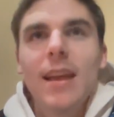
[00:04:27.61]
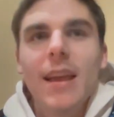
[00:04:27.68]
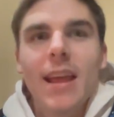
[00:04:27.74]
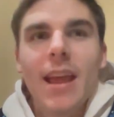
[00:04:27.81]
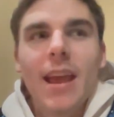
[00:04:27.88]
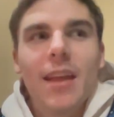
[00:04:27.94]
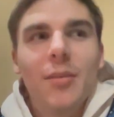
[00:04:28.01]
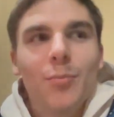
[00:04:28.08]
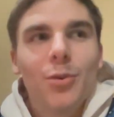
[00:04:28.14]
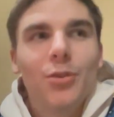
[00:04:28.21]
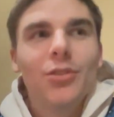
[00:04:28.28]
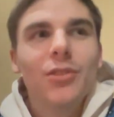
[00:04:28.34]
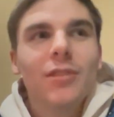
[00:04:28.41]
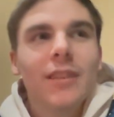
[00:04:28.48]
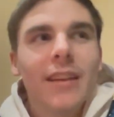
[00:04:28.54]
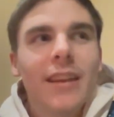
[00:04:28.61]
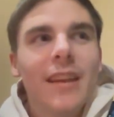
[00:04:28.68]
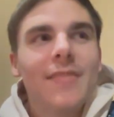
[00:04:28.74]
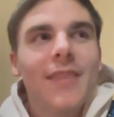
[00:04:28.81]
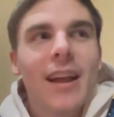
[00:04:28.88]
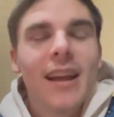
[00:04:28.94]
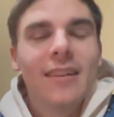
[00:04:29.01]
And personally,
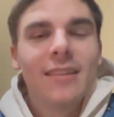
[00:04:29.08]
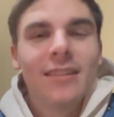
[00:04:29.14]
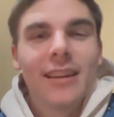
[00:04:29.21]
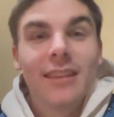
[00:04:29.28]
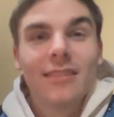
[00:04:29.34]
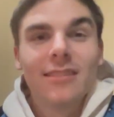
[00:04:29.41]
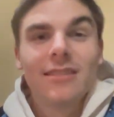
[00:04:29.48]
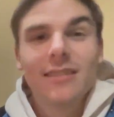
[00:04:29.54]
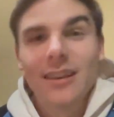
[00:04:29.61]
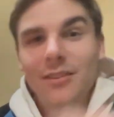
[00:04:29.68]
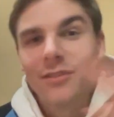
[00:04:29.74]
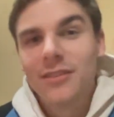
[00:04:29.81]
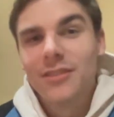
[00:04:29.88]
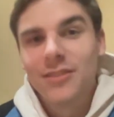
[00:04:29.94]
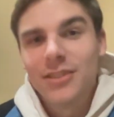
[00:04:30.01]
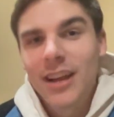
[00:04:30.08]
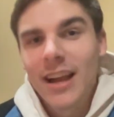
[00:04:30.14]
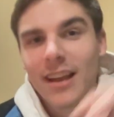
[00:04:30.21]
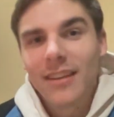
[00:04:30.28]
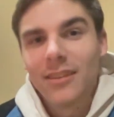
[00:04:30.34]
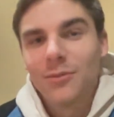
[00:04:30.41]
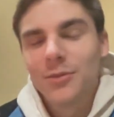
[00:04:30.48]
if I had to like sell this
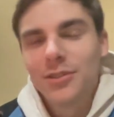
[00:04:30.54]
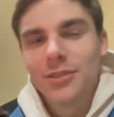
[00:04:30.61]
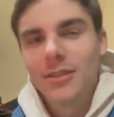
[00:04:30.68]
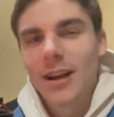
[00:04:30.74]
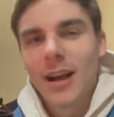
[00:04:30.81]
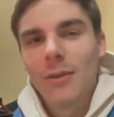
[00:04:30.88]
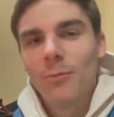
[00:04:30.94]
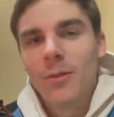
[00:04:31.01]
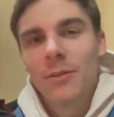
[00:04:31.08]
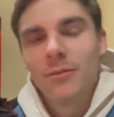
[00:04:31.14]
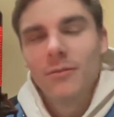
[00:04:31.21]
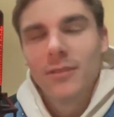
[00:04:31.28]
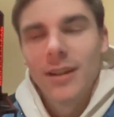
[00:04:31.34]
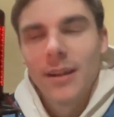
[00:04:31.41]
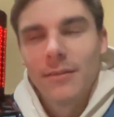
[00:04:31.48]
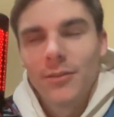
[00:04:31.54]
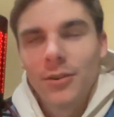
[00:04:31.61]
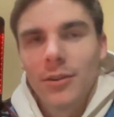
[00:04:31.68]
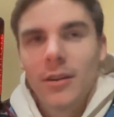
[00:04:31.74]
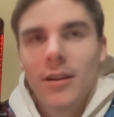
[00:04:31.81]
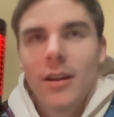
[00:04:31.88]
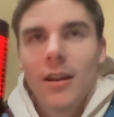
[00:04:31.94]
jacket, which I won't ever,